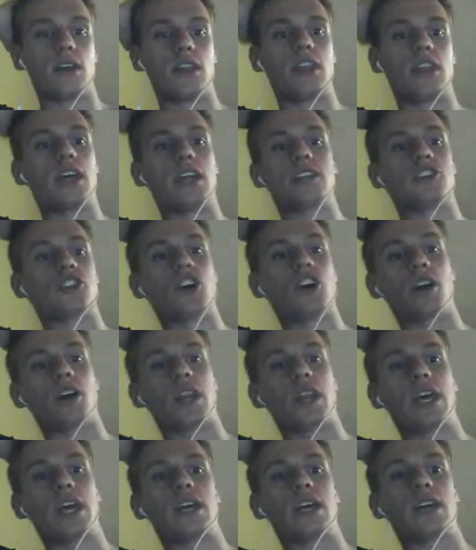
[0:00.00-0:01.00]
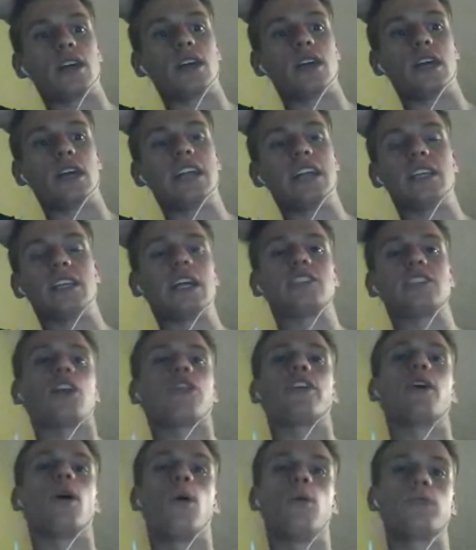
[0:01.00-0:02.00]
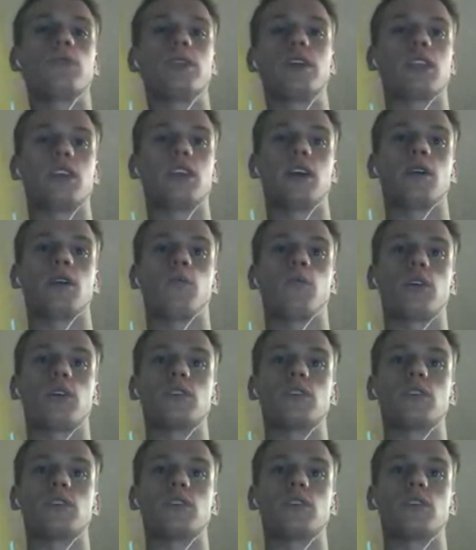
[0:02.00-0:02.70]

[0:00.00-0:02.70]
that it's not like it's not the only thing.